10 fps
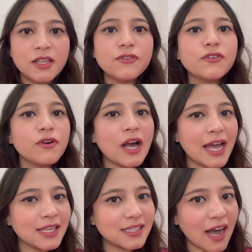If you
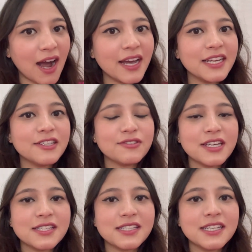guys are
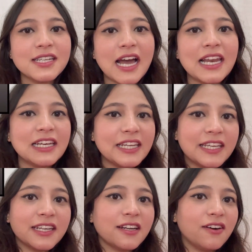interested, I'll
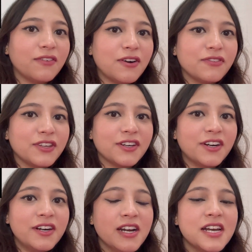link it above
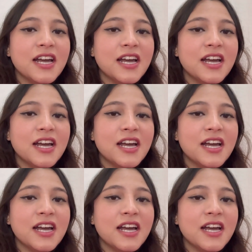here.